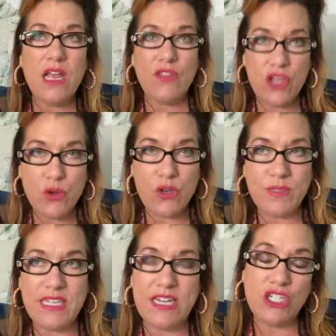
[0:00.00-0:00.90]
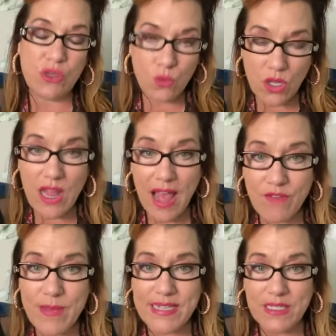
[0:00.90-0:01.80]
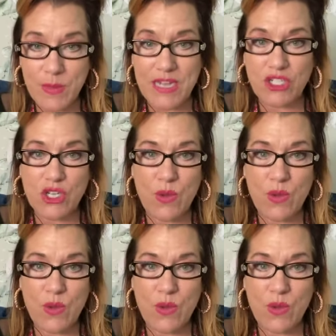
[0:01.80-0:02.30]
YouTube station will have my speech so you